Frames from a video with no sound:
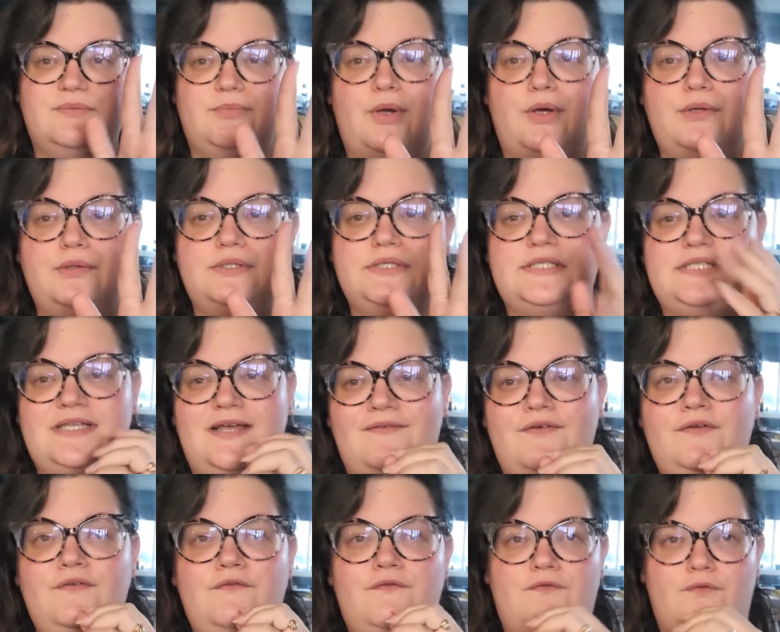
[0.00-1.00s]
about
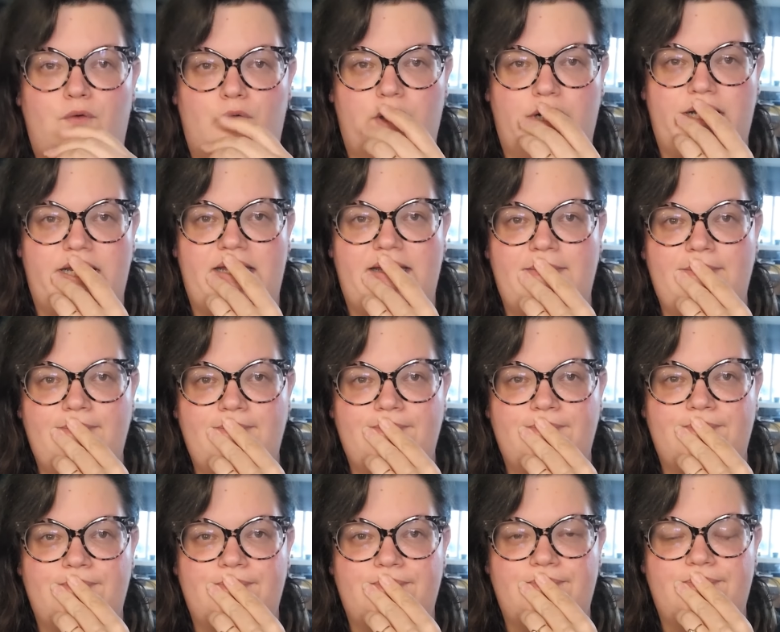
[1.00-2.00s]
7.40.
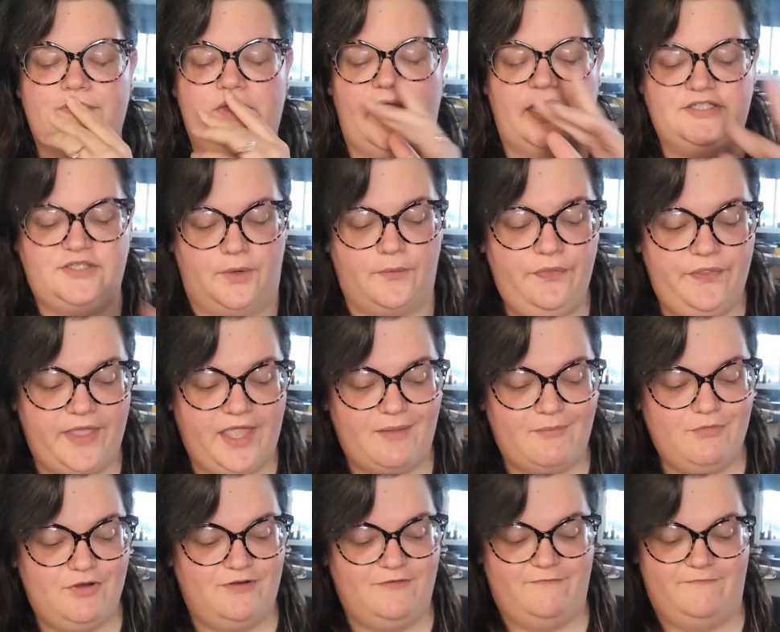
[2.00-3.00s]
I don't think
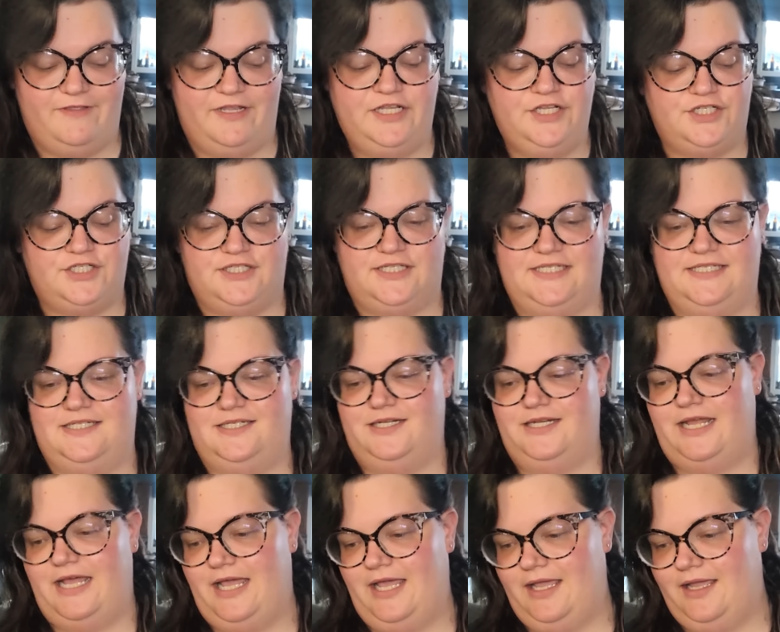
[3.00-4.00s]
I'm going to finish this
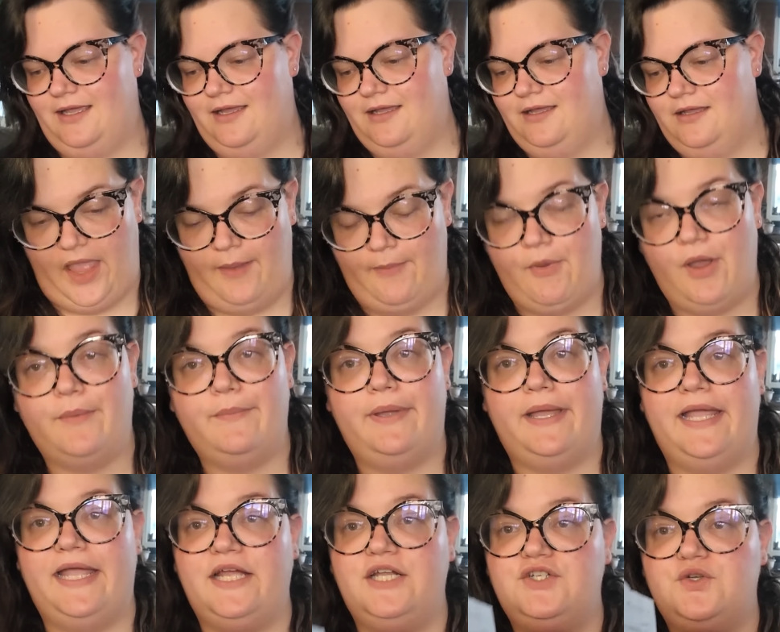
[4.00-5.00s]
today. I'm on
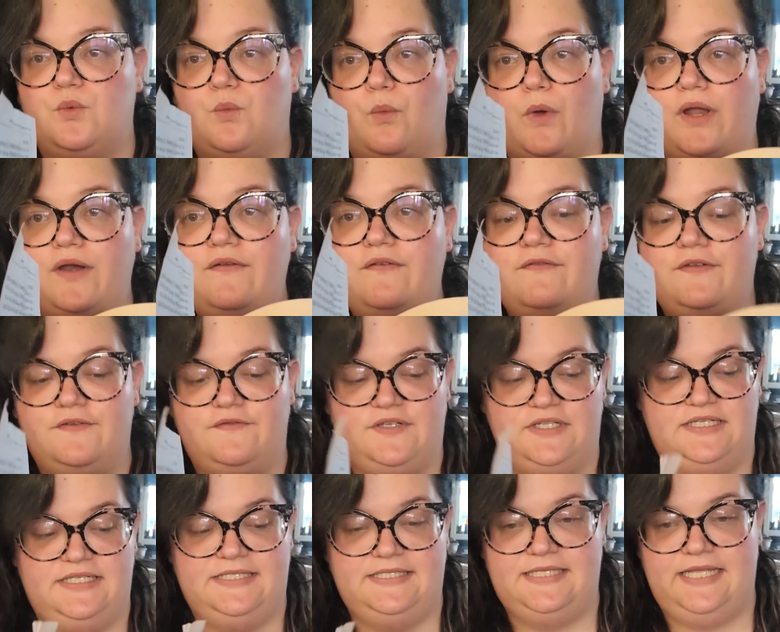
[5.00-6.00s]
page
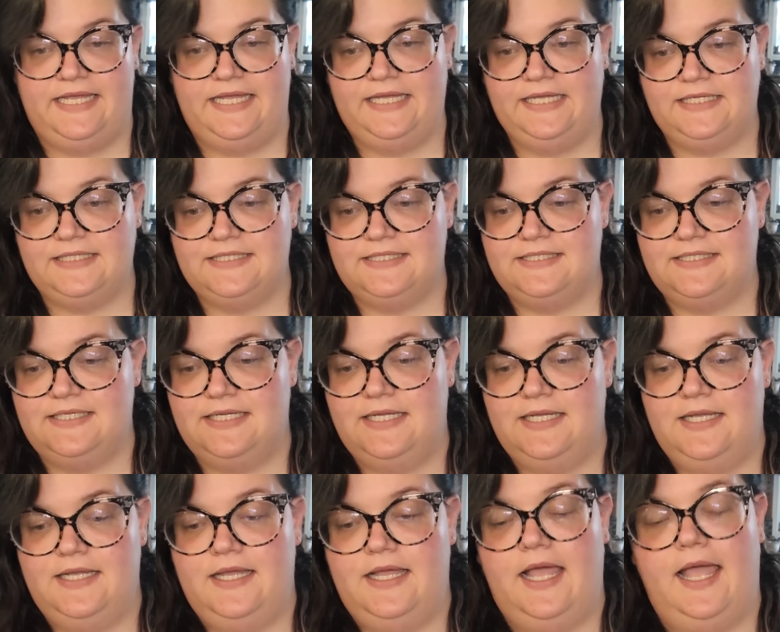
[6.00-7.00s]
156
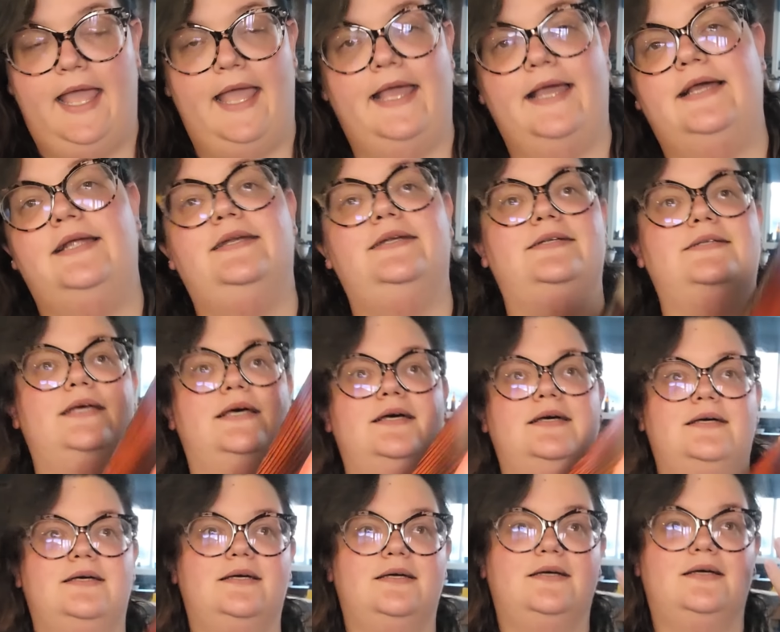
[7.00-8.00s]
and
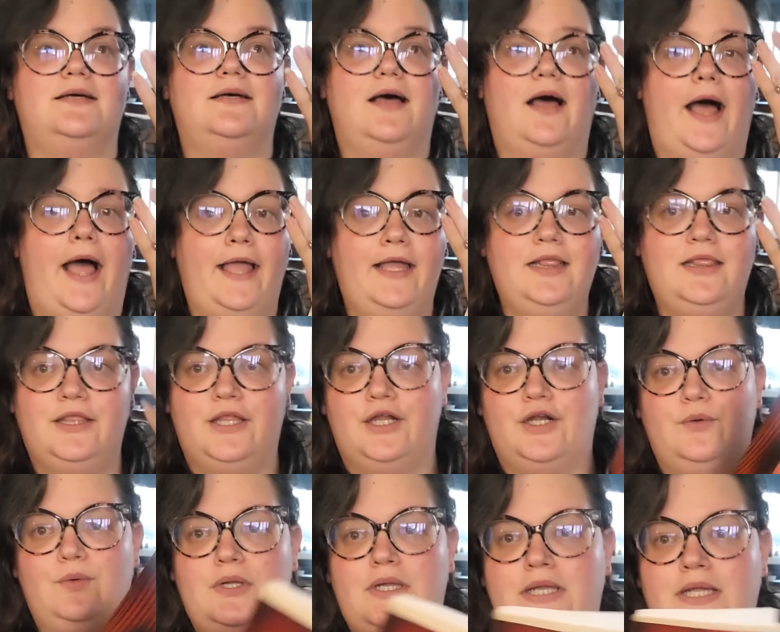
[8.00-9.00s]
I
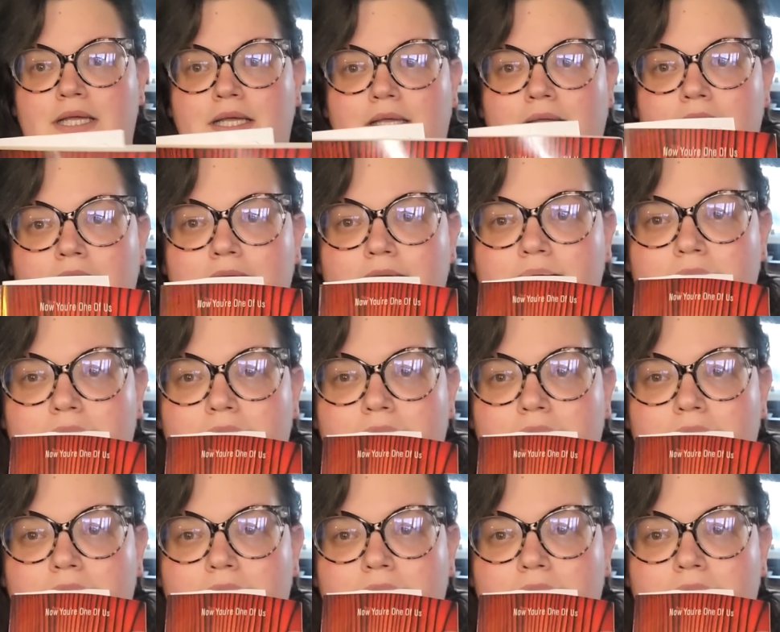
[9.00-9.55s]
literally